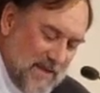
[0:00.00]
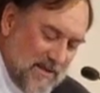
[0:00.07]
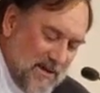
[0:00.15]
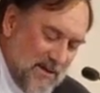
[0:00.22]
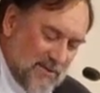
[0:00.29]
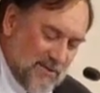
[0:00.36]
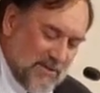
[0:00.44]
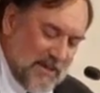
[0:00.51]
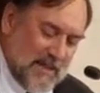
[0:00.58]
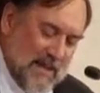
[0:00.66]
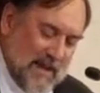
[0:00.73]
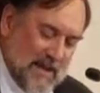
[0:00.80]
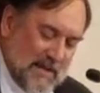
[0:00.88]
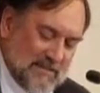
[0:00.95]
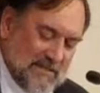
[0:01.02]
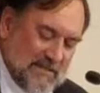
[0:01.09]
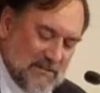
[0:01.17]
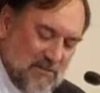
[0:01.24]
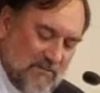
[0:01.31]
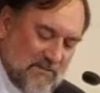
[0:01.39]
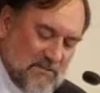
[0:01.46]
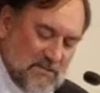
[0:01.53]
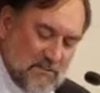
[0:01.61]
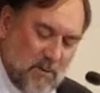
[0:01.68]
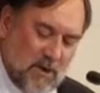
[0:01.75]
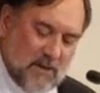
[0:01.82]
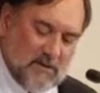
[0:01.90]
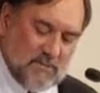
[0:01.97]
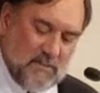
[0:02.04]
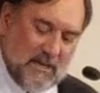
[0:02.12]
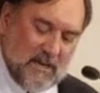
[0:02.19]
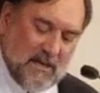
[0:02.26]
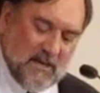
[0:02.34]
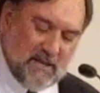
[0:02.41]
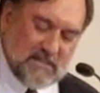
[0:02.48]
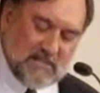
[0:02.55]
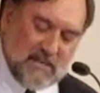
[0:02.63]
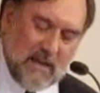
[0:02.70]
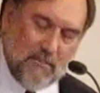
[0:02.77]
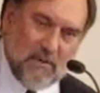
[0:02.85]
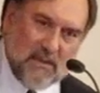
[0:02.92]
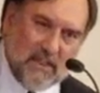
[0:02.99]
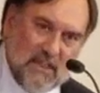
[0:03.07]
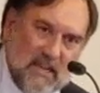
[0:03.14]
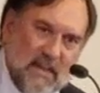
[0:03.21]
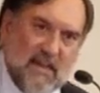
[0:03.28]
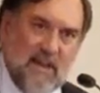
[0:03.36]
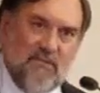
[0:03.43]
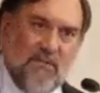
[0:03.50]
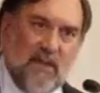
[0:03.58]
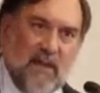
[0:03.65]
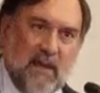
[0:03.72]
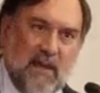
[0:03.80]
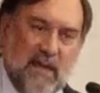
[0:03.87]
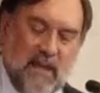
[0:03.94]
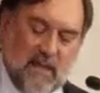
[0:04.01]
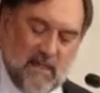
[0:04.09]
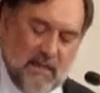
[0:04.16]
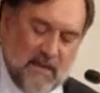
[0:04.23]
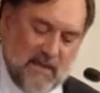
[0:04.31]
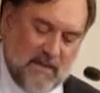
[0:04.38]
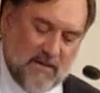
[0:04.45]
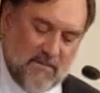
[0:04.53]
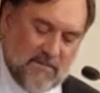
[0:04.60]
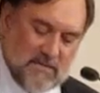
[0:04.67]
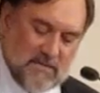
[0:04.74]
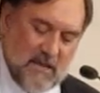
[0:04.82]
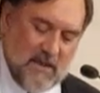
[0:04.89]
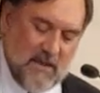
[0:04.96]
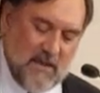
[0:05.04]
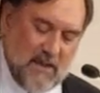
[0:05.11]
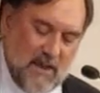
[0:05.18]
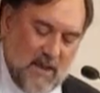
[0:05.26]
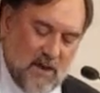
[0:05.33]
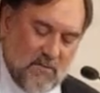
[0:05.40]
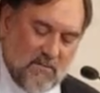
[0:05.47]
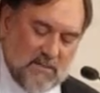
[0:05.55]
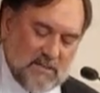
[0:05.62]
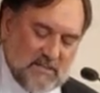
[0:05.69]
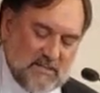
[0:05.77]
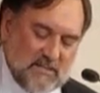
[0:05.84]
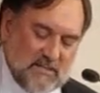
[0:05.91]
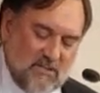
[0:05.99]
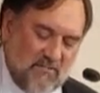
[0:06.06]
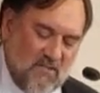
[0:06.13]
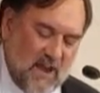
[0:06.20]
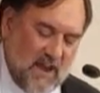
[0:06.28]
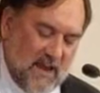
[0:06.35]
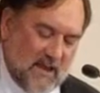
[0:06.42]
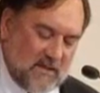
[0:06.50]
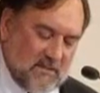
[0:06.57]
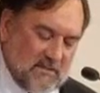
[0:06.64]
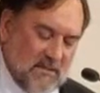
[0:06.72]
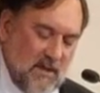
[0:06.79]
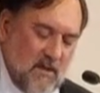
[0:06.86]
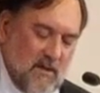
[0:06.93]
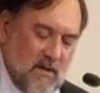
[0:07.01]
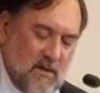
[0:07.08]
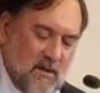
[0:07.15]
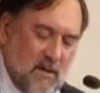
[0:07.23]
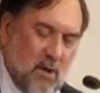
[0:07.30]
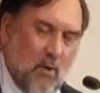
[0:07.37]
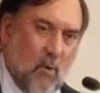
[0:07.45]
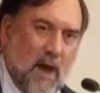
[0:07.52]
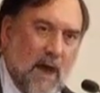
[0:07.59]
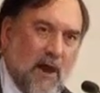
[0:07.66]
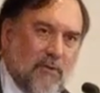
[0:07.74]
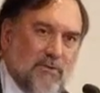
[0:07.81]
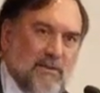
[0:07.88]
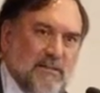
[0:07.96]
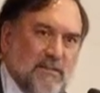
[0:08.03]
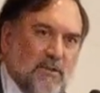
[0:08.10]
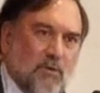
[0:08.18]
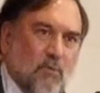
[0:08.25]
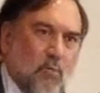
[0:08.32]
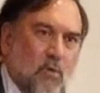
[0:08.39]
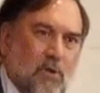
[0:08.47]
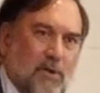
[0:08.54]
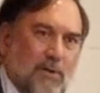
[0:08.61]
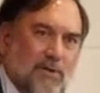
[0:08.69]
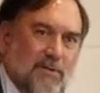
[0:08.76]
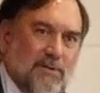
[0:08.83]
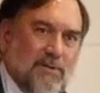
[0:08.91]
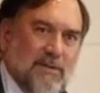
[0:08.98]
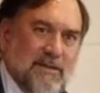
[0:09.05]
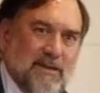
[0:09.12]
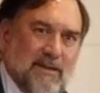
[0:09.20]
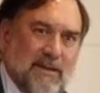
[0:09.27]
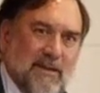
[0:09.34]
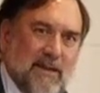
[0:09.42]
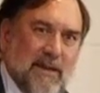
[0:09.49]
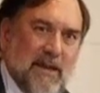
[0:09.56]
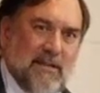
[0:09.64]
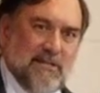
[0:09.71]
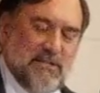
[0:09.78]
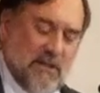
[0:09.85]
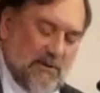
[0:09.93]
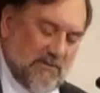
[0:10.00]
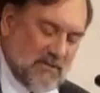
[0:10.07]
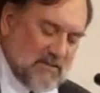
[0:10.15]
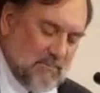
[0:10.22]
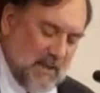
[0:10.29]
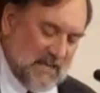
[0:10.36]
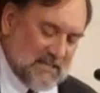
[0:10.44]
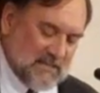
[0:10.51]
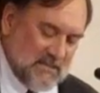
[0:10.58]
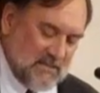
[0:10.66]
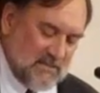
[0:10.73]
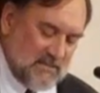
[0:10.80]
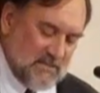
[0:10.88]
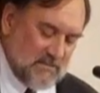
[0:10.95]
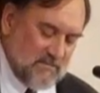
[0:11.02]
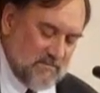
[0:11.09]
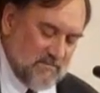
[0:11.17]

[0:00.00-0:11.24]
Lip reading: Not only that, says Reverend Sparks, because they believe he lives, Elvis's fans go out into the world and share his message.